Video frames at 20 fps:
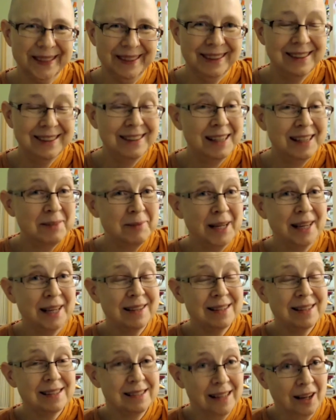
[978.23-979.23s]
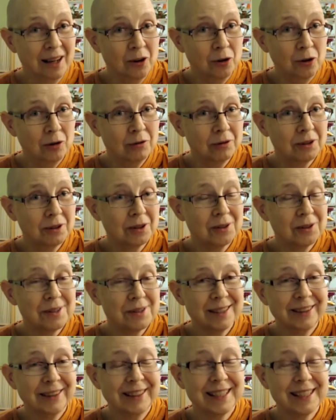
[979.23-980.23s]
not to take myself too
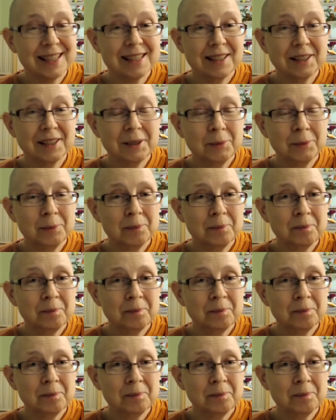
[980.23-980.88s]
seriously